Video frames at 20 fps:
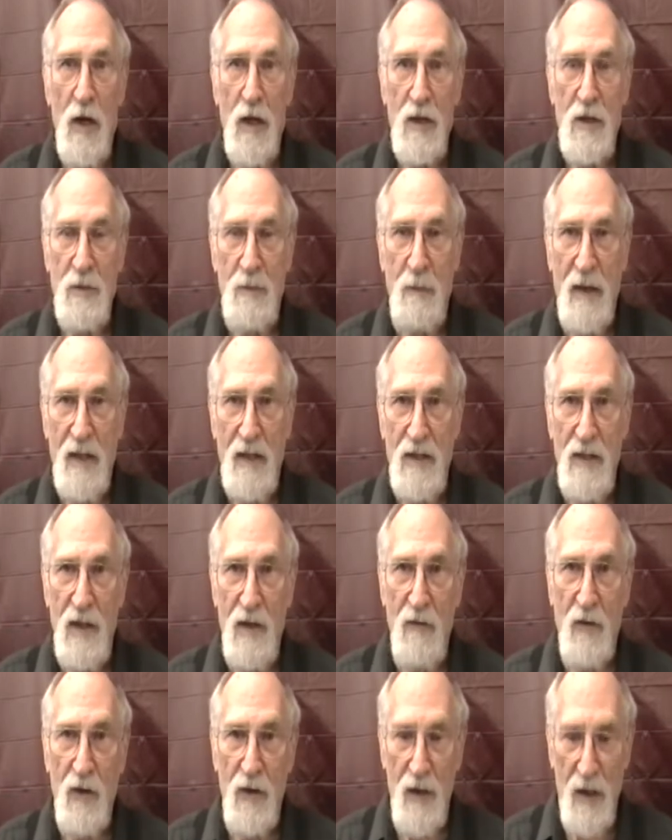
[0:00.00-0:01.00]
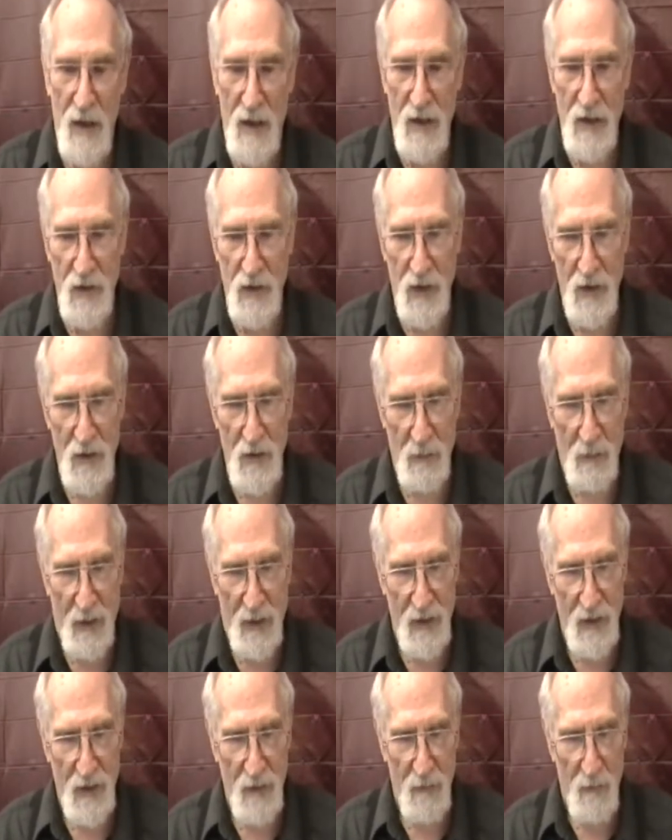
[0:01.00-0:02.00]
expensive or the least
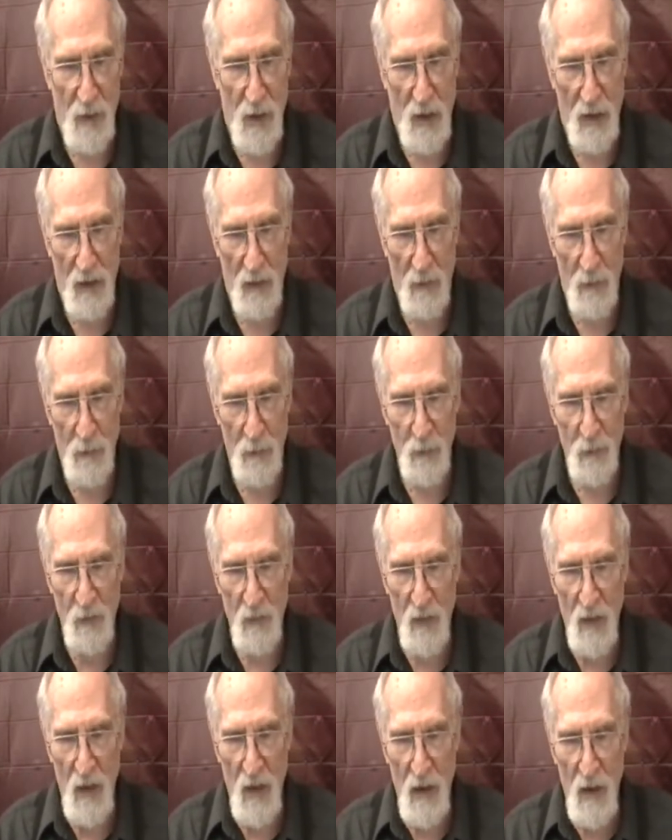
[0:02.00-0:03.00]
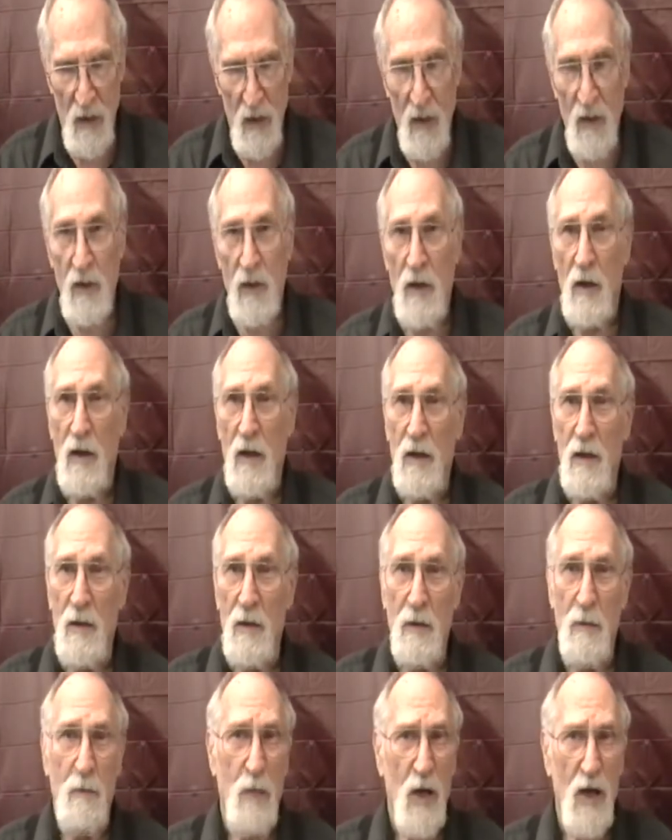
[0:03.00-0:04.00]
expensive model.
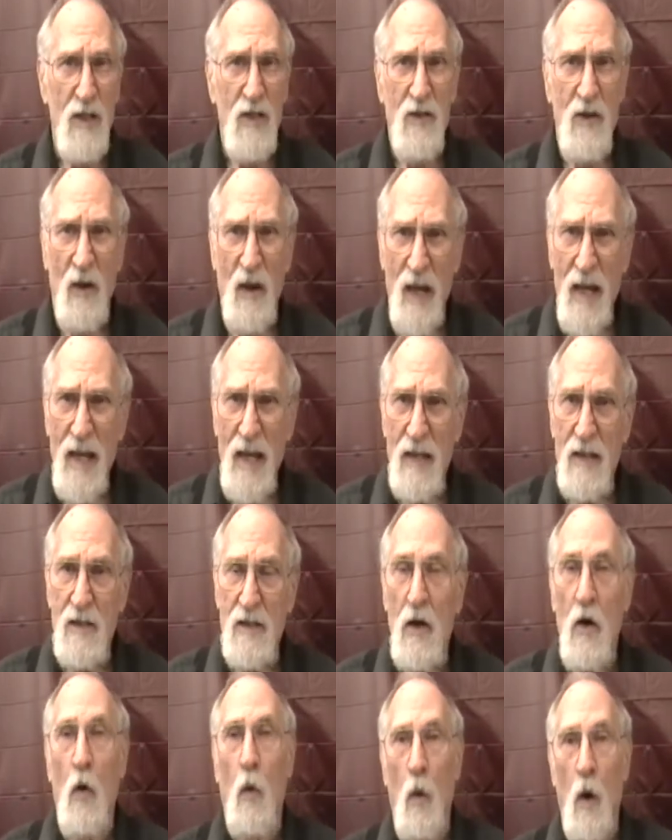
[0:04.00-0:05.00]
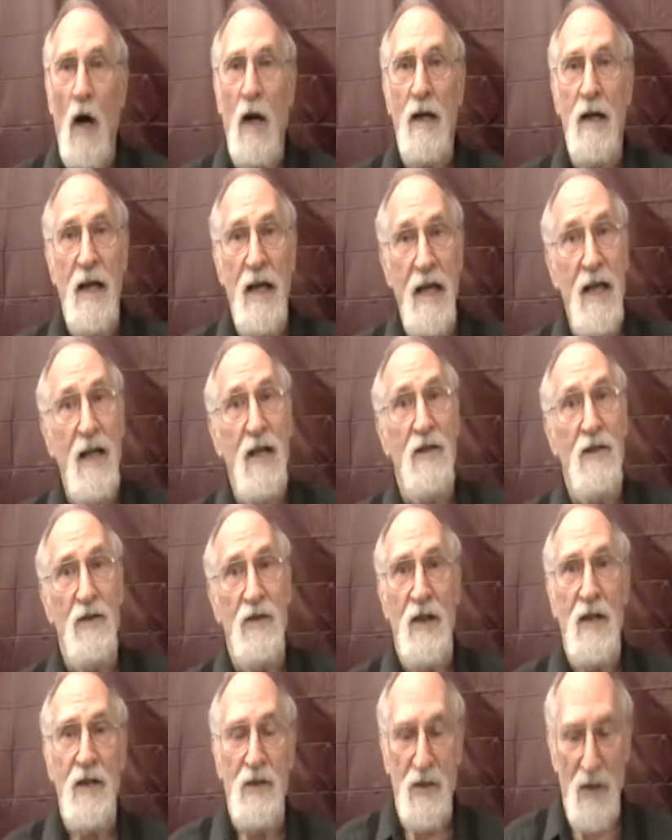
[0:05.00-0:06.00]
The puzzle is, what is
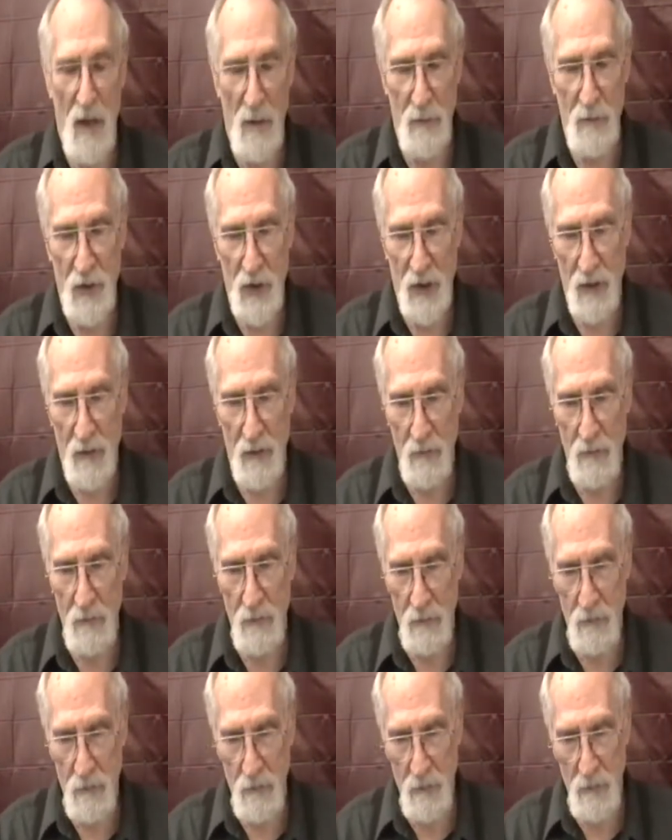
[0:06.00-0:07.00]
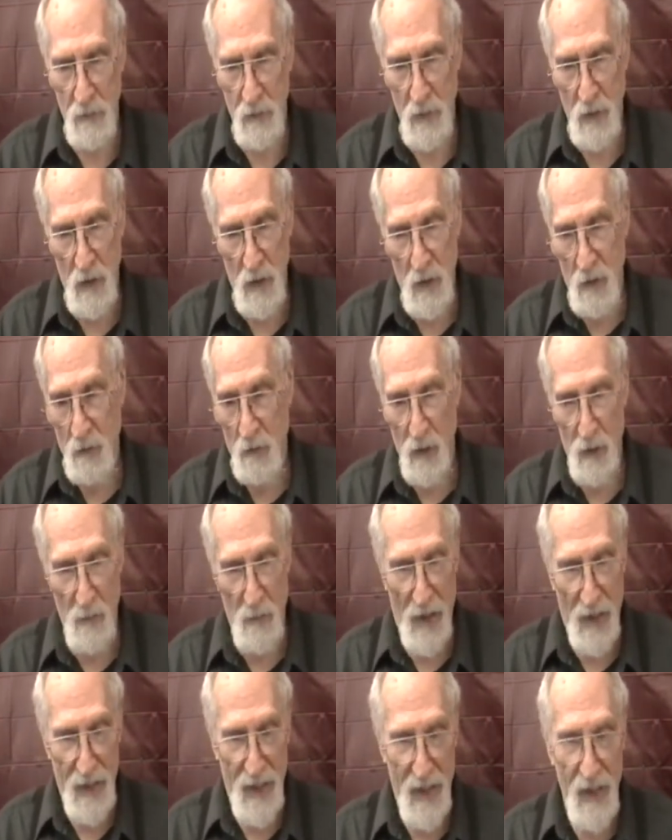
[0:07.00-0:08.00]
this object? Well,
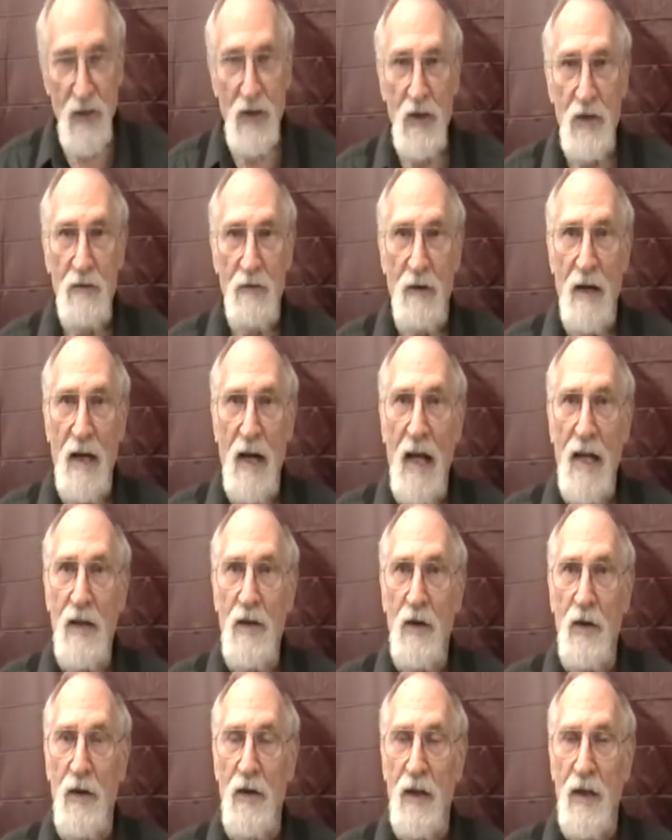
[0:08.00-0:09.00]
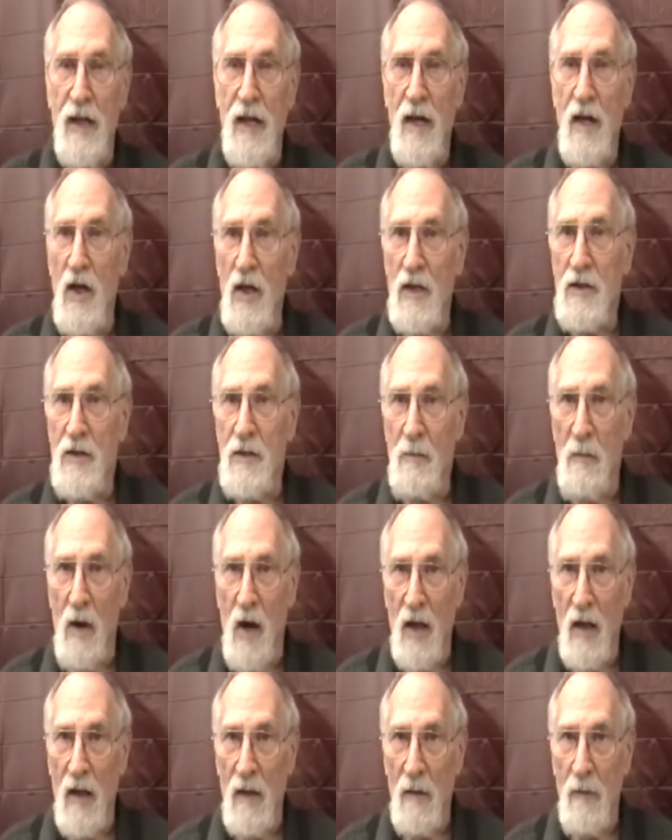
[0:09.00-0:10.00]
my guesses relate to the deluxe
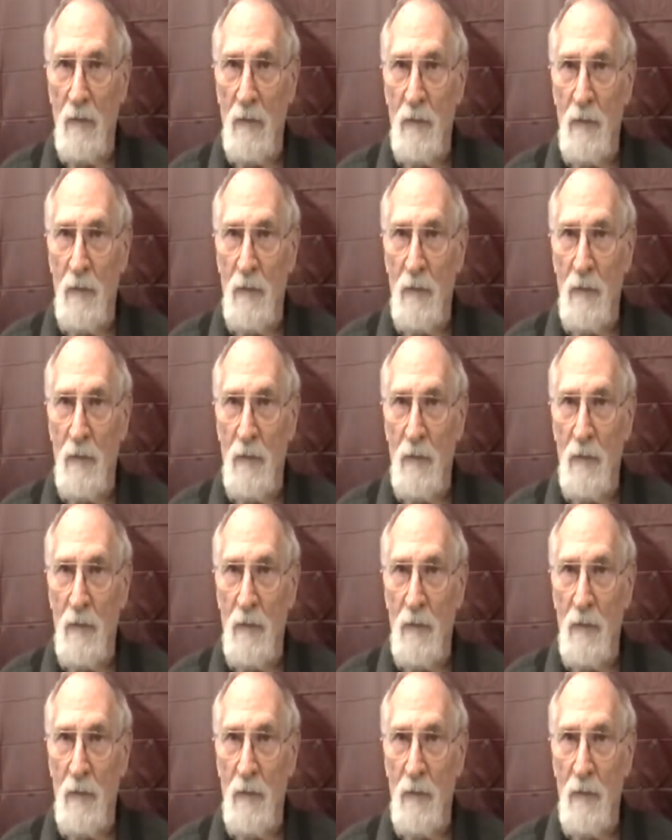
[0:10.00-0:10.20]
model